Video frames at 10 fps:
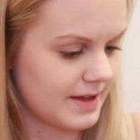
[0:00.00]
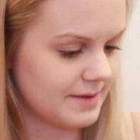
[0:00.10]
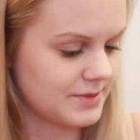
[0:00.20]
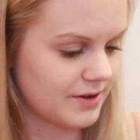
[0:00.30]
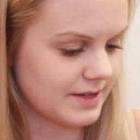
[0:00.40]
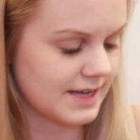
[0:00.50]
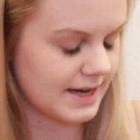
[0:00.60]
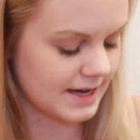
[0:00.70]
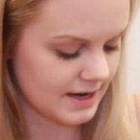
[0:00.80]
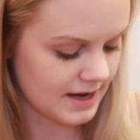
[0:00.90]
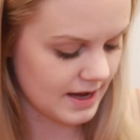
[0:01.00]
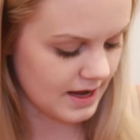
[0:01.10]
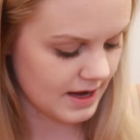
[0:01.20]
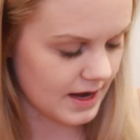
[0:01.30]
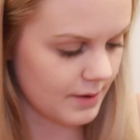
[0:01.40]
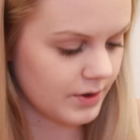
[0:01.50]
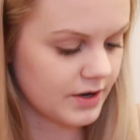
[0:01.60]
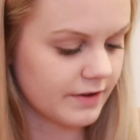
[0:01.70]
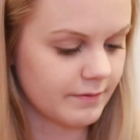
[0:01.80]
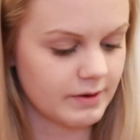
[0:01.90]
I'm so excited. I'm
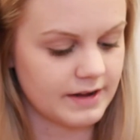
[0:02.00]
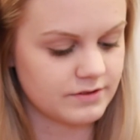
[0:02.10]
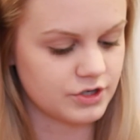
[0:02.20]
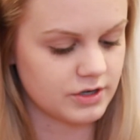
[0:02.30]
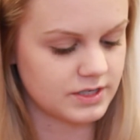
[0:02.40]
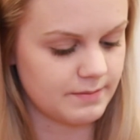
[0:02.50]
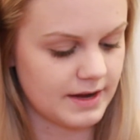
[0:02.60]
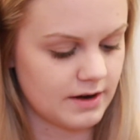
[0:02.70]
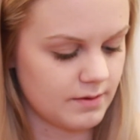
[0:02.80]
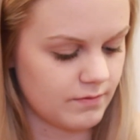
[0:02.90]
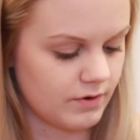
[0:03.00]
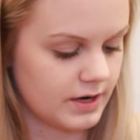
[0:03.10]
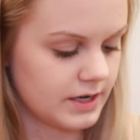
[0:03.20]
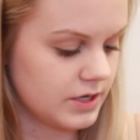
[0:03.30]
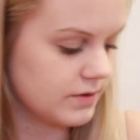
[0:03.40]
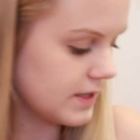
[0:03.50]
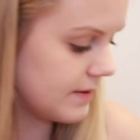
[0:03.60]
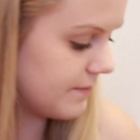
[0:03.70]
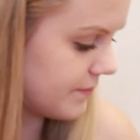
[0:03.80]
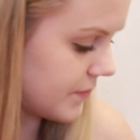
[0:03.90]
wondering if I'm gonna have to charge the battery before I can use it.
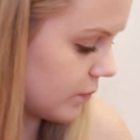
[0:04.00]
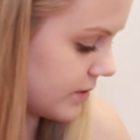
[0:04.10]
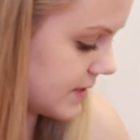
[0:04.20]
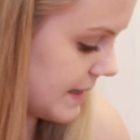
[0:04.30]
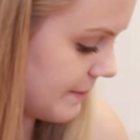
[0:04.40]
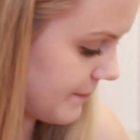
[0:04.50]
We'll see.